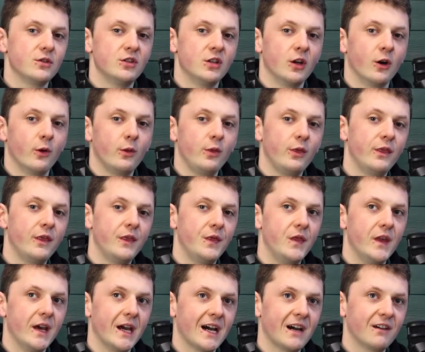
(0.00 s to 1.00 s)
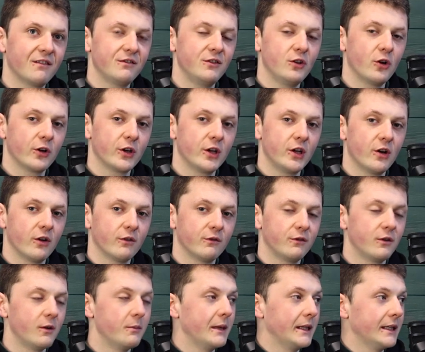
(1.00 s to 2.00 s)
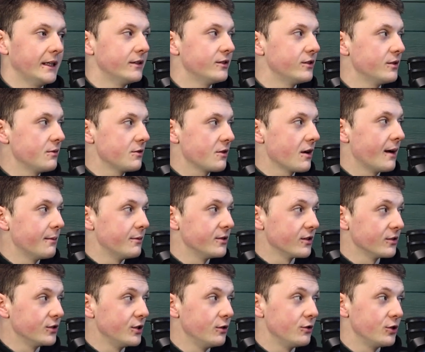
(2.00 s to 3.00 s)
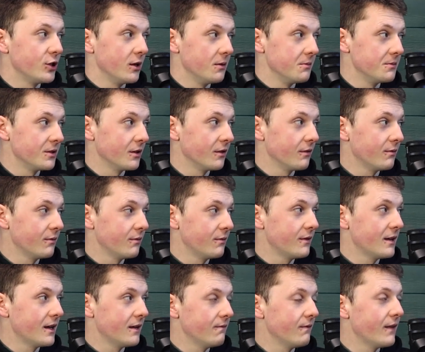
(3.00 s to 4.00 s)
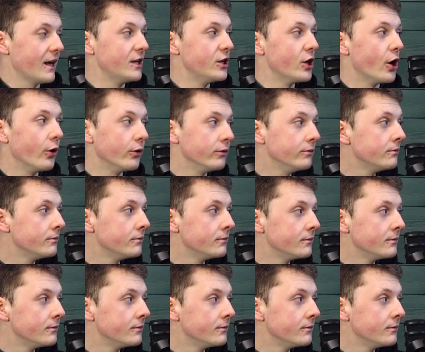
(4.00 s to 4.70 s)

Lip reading: so they have knocking on for 1 million subscribers on YouTube, so they're known.